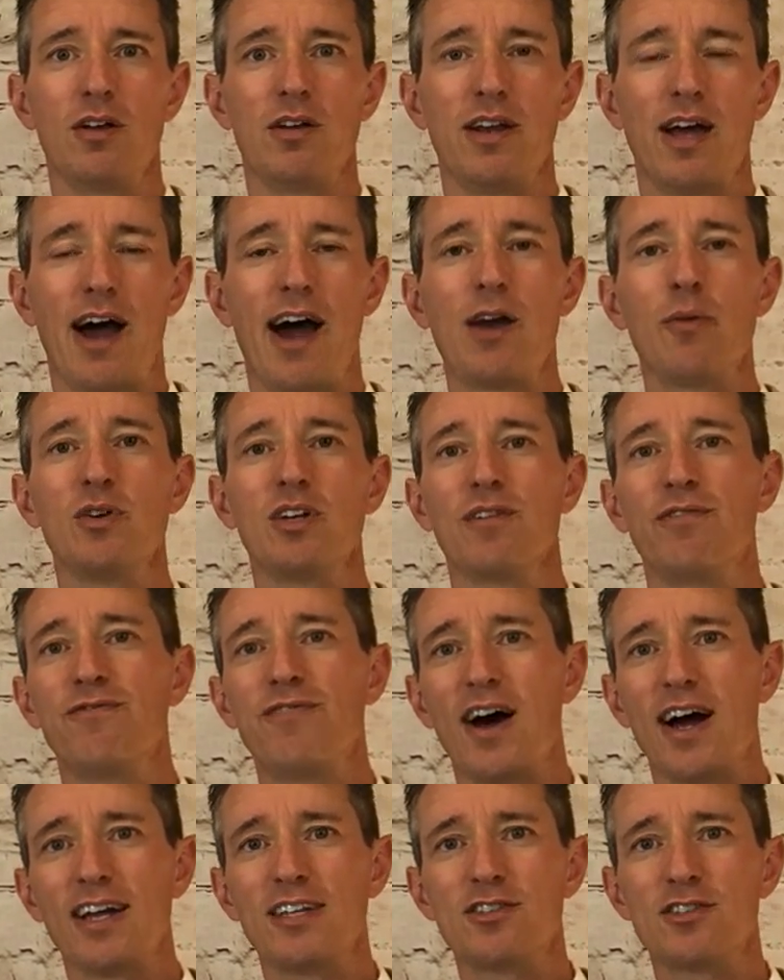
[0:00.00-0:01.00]
Now, how do we
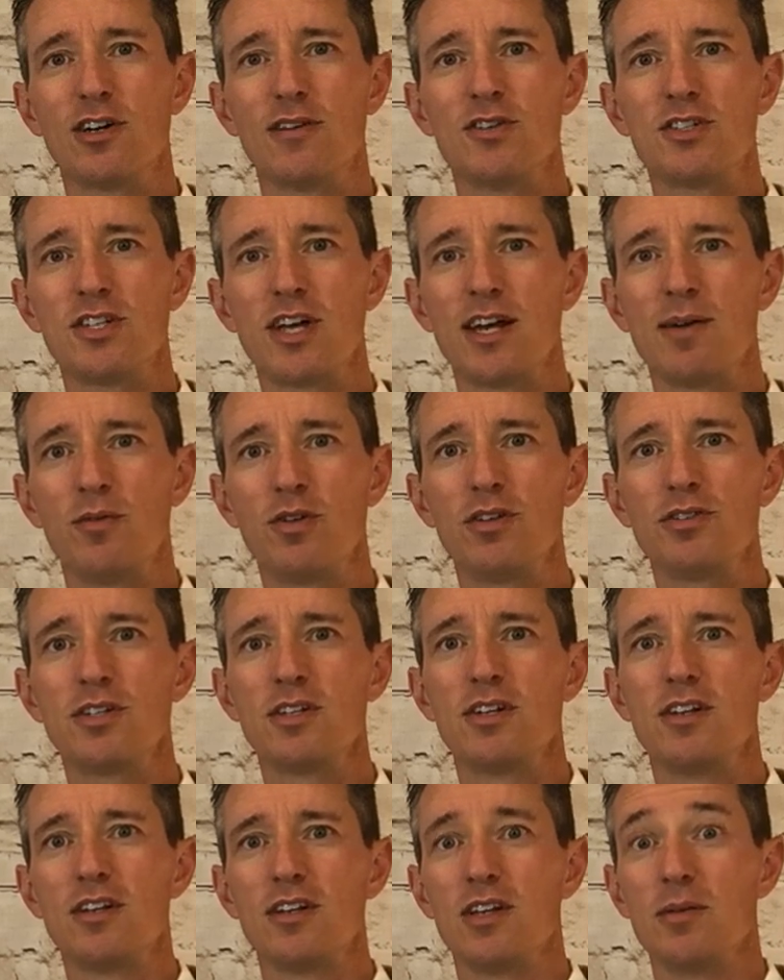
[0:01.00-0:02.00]
define service
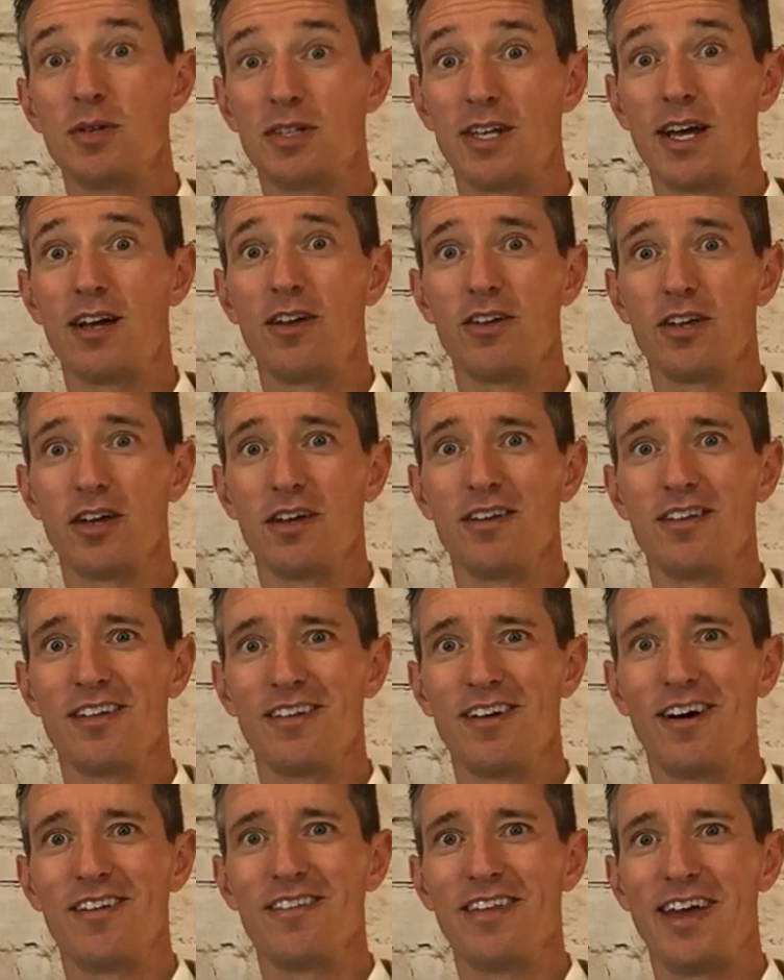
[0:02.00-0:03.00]
animals? Let me tell you
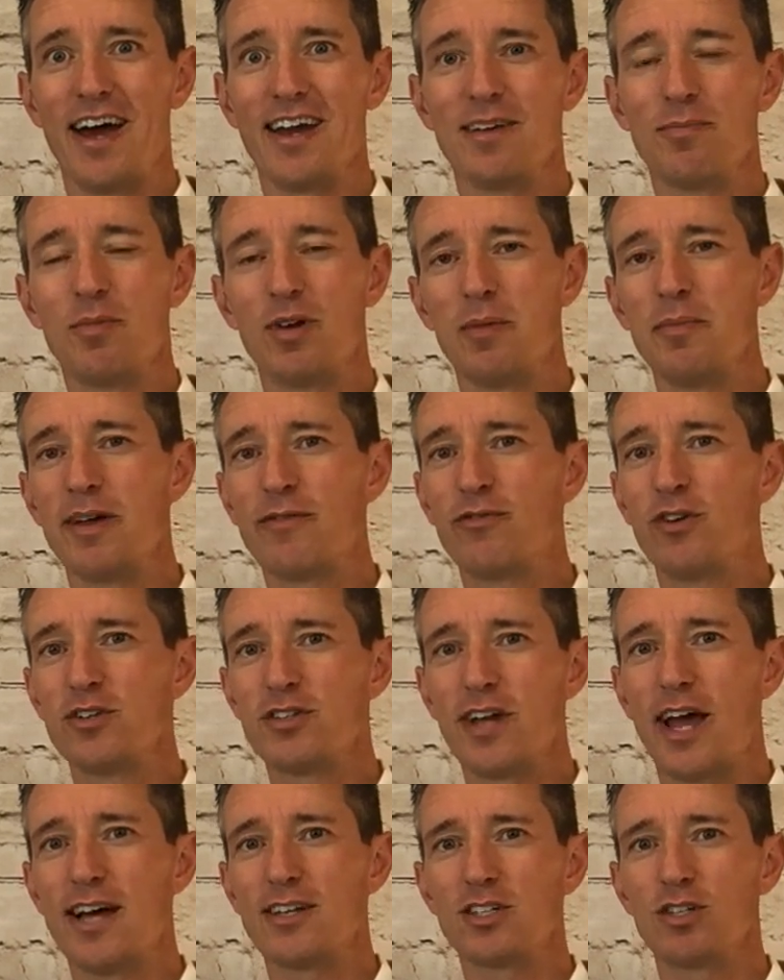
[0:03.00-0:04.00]
that. But let me
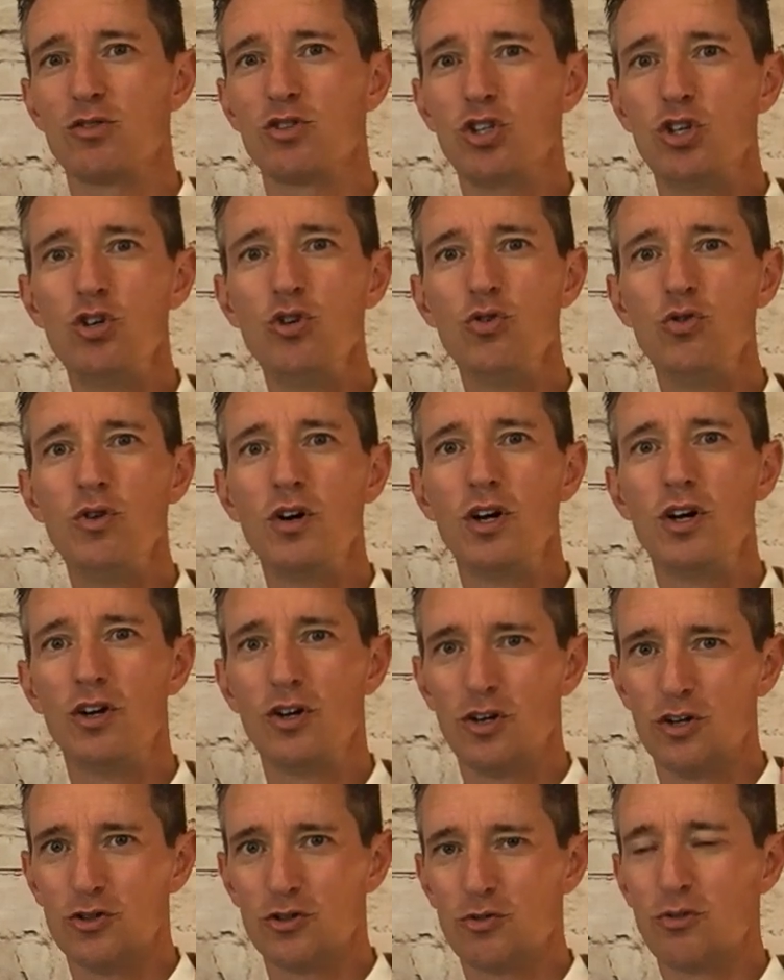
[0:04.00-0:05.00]
first ask you two
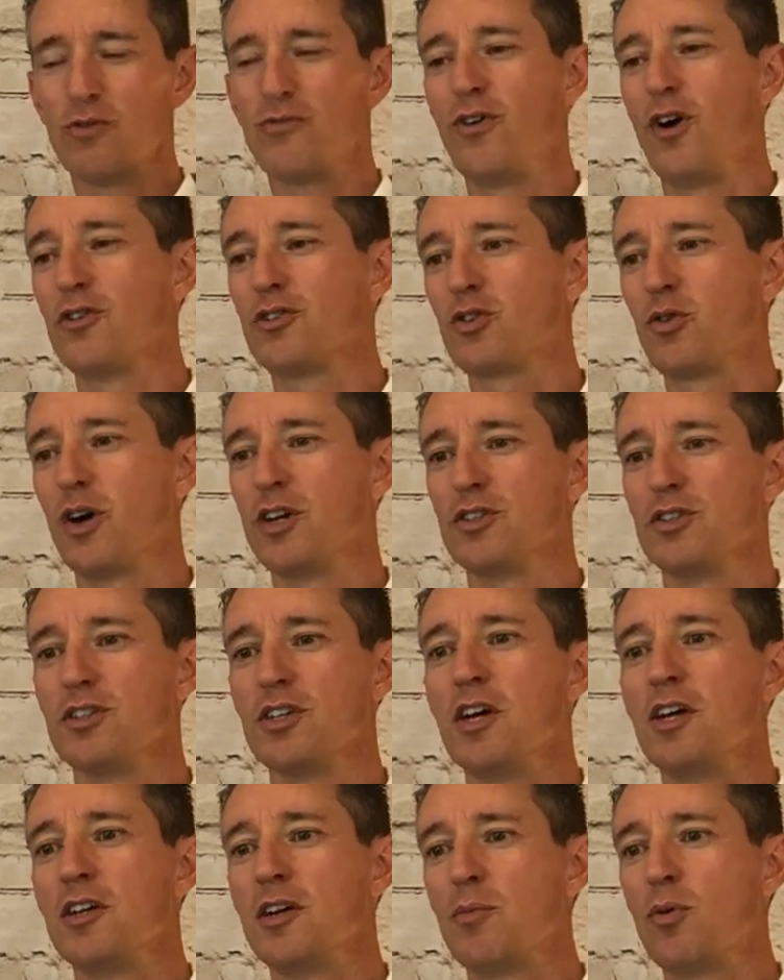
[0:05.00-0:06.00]
true or false
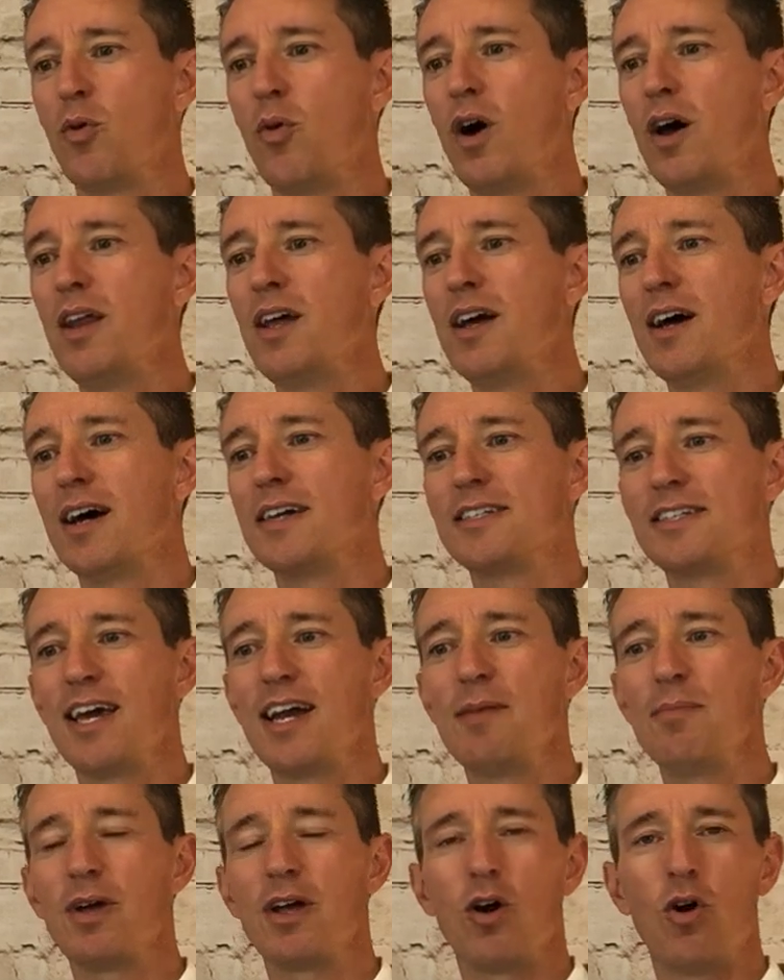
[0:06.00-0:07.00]
questions. Number one, a
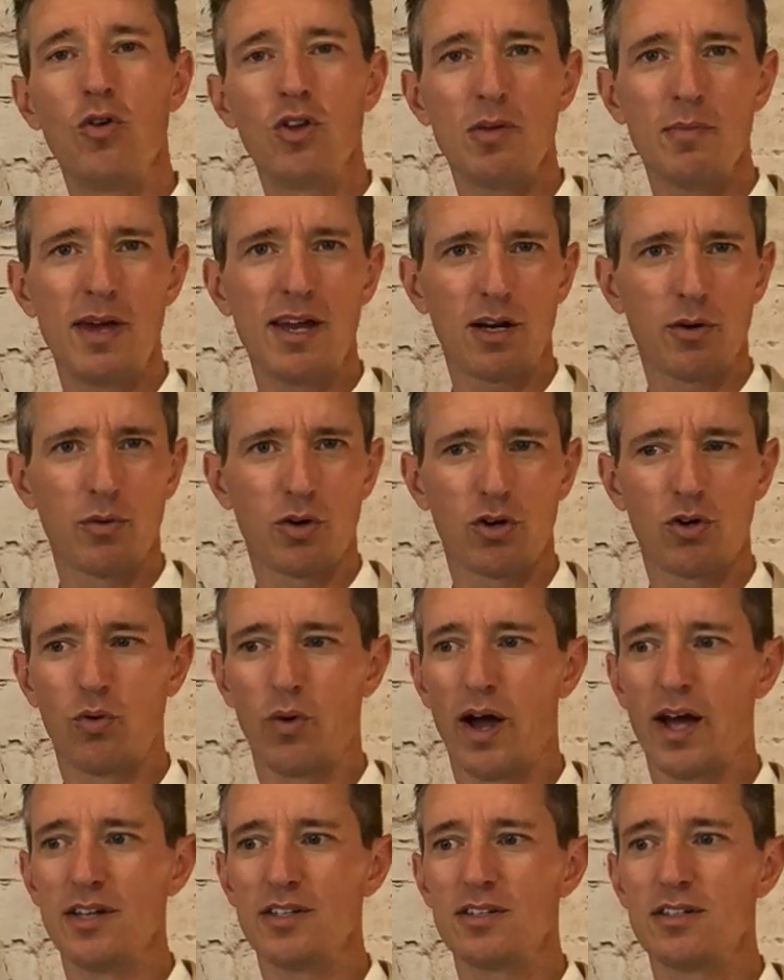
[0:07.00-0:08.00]
tenant may only make a
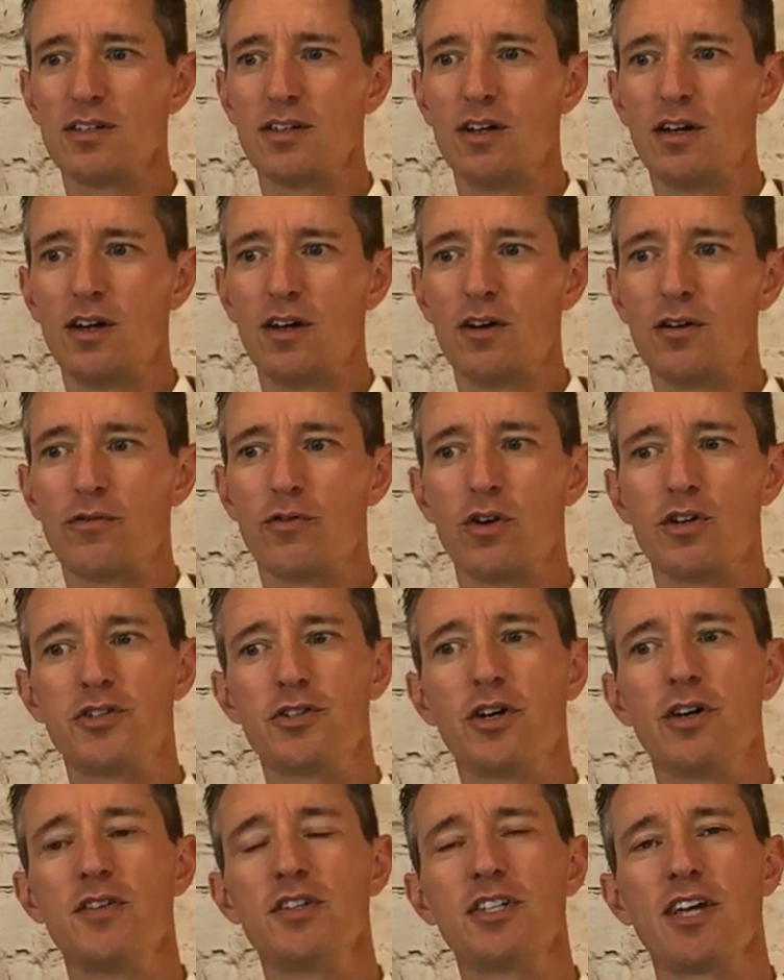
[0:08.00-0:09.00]
request for a
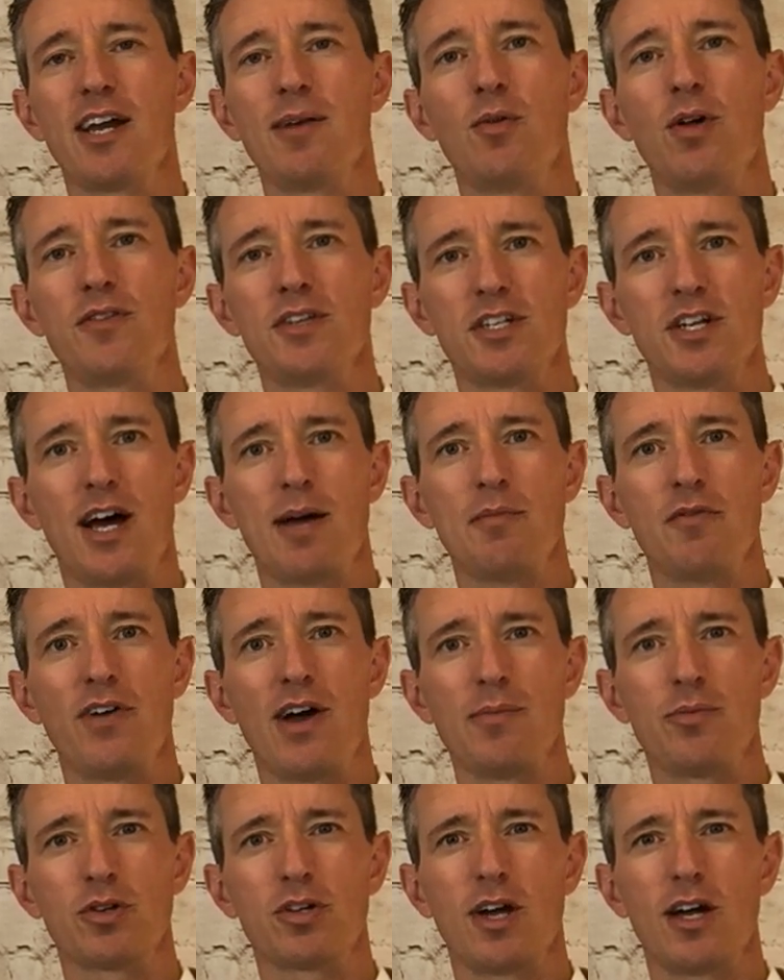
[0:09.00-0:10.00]
service animal at the time of
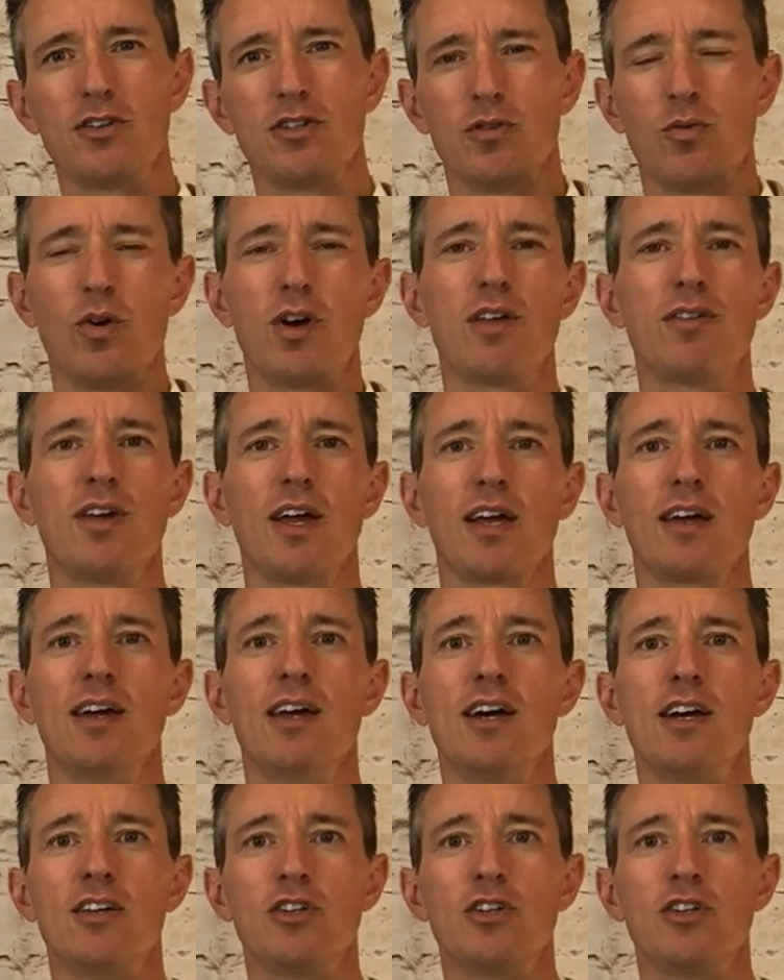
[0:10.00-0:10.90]
application. What do you think?